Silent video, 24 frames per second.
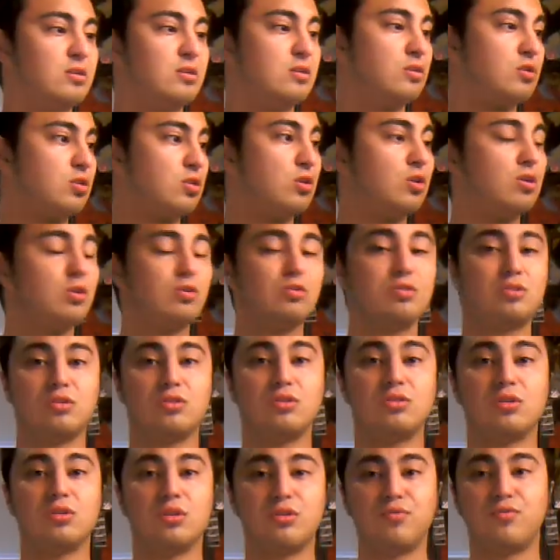go to
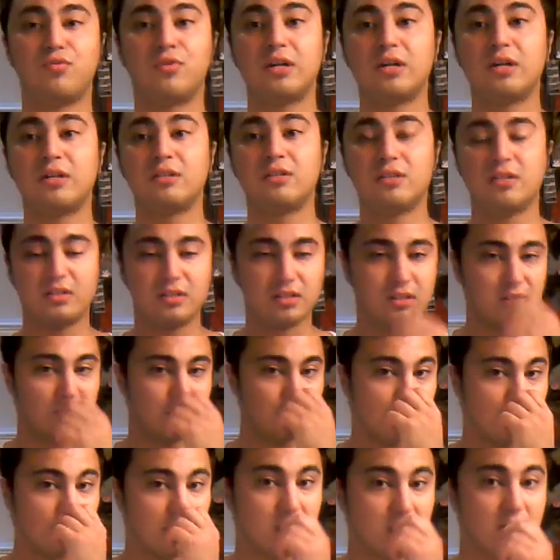your front
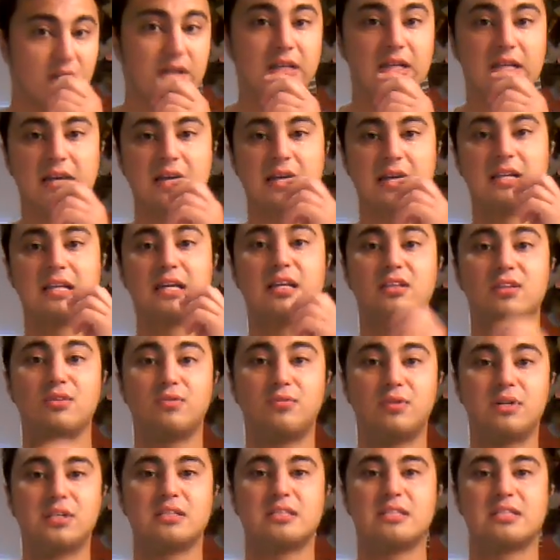yard and then you
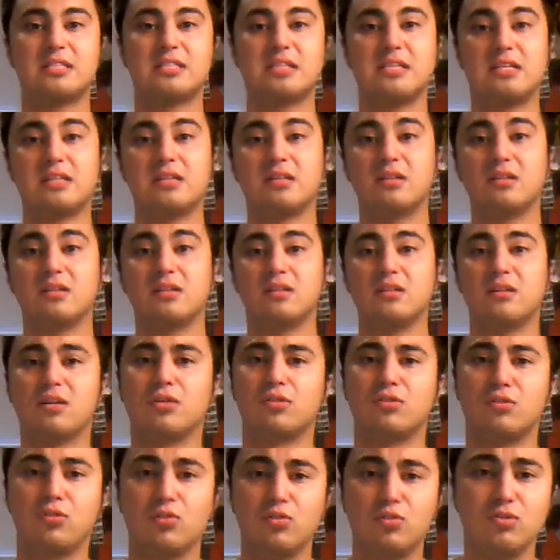want to see,
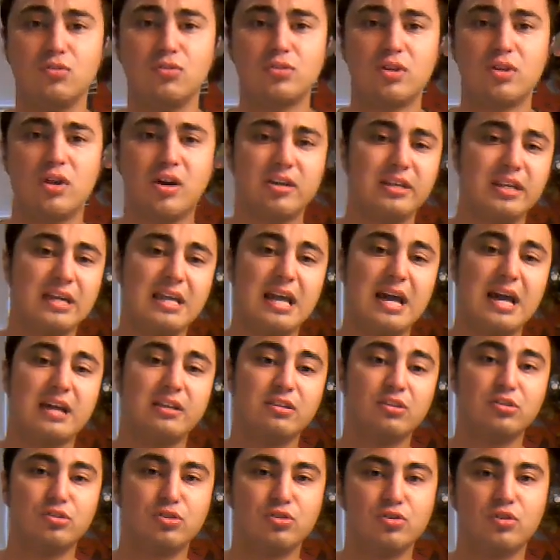who's knocking at
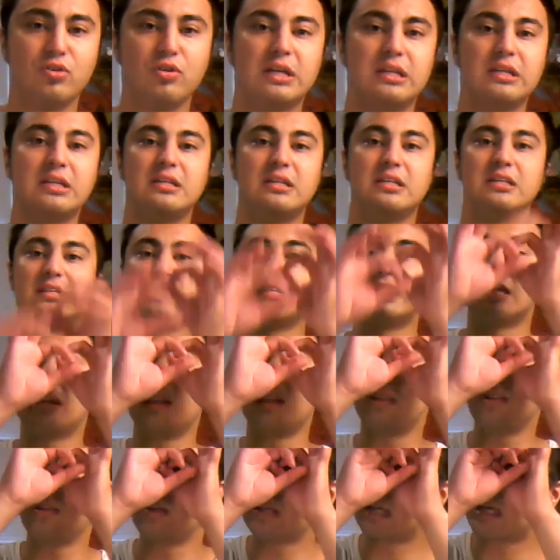the door. Then
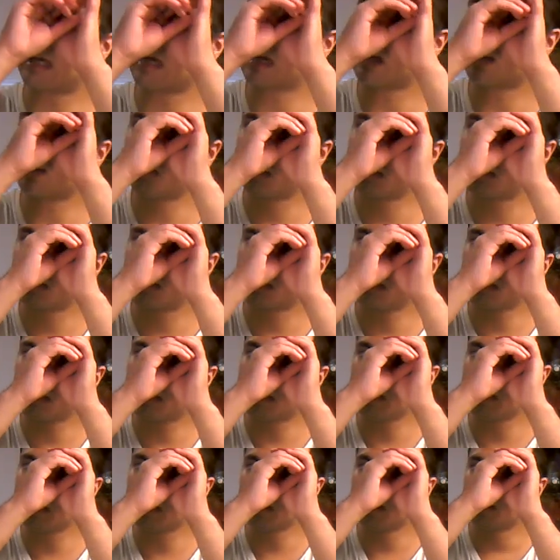you can actually
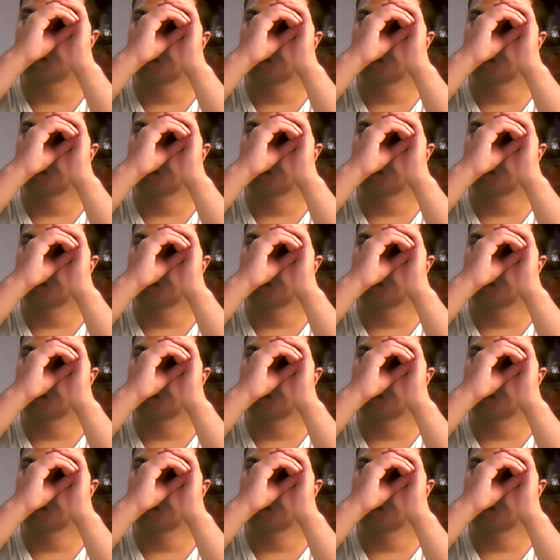see